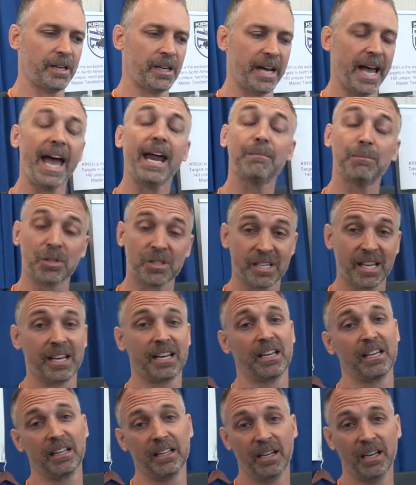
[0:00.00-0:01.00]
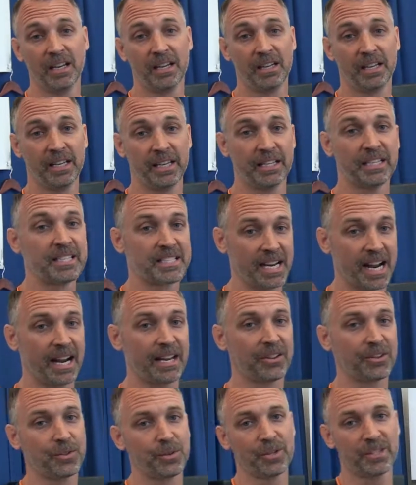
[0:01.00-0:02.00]
animals that he
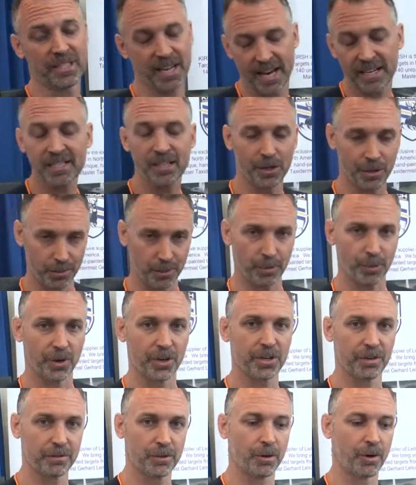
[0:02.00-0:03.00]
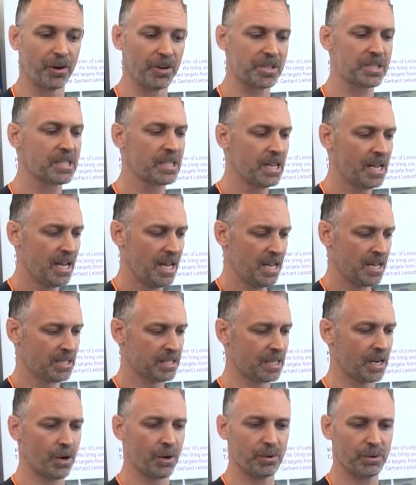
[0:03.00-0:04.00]
designed through the taxidermy work, of course.
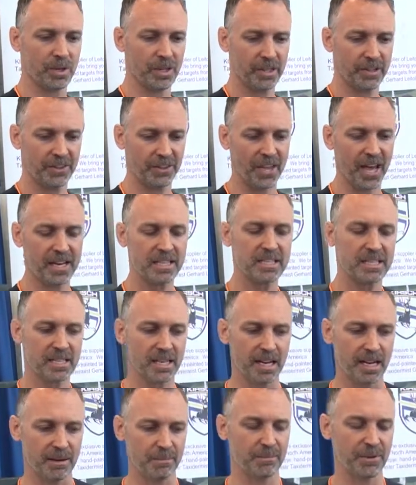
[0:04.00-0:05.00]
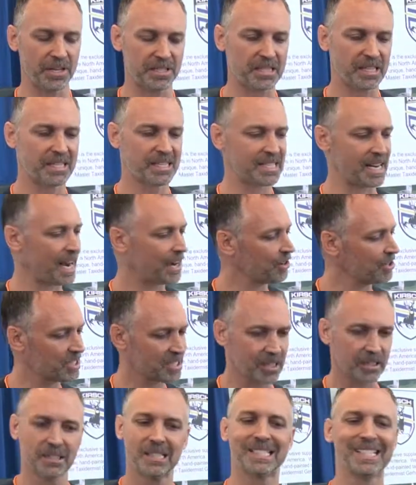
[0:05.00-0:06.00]
So that's the designer. He's
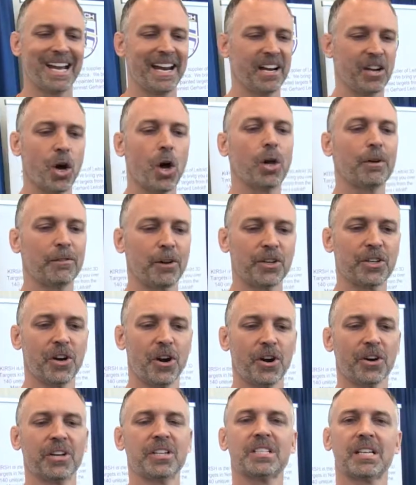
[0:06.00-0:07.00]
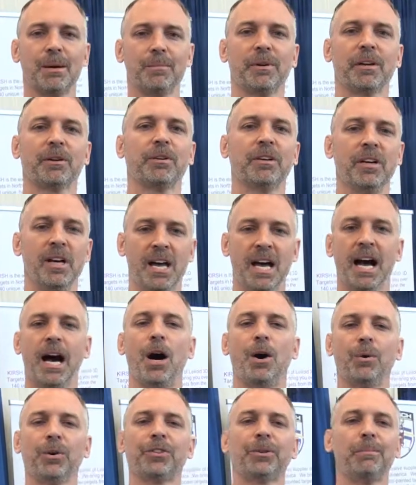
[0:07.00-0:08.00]
still designing all of our targets, coming
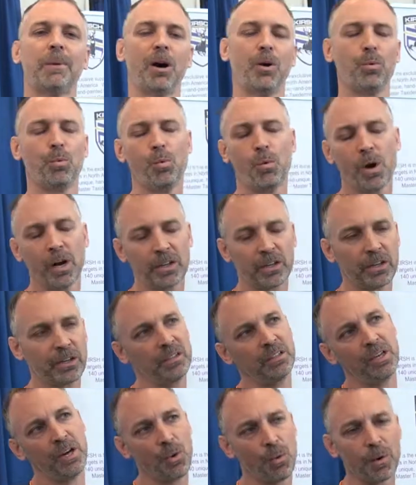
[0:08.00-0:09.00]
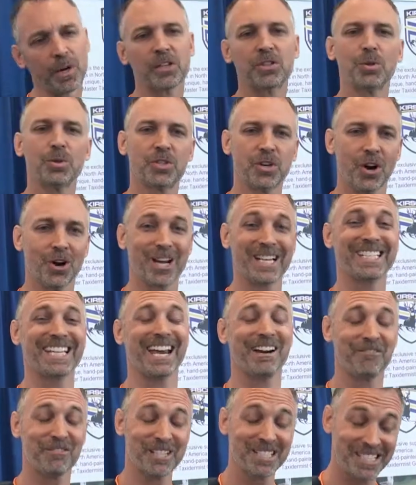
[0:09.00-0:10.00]
out with about one to two targets
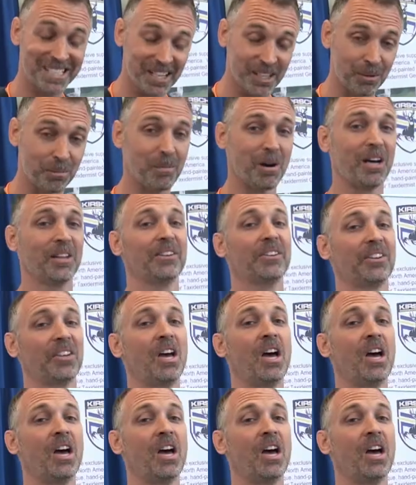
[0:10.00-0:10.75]
every single month.